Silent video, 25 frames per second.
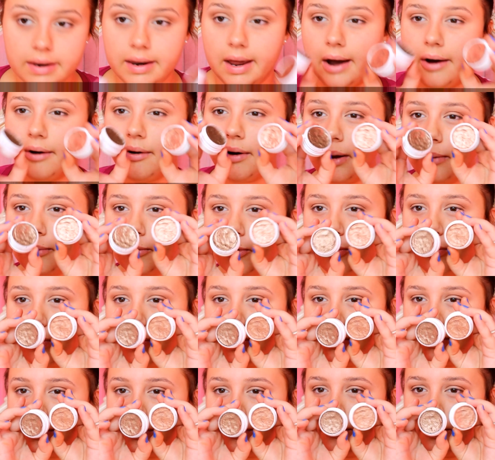now I'm
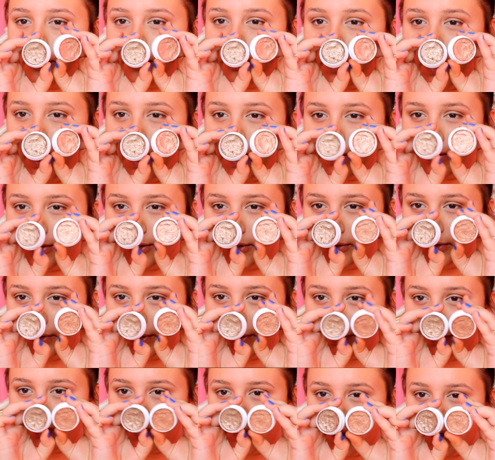going to apply two
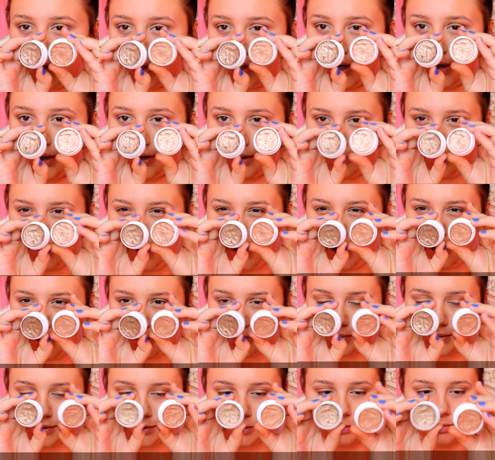different
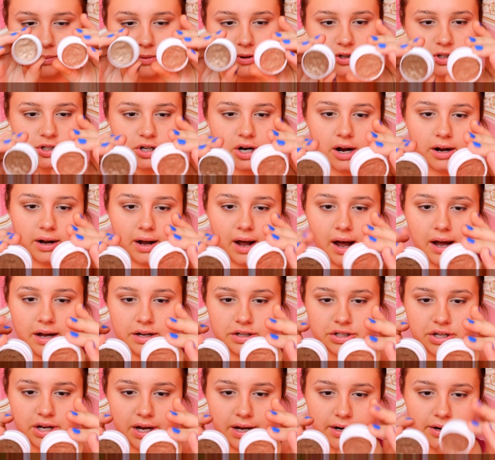Colourpop Super Shock
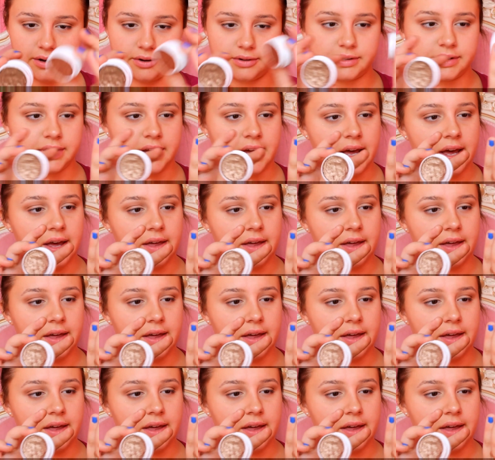eyeshadows.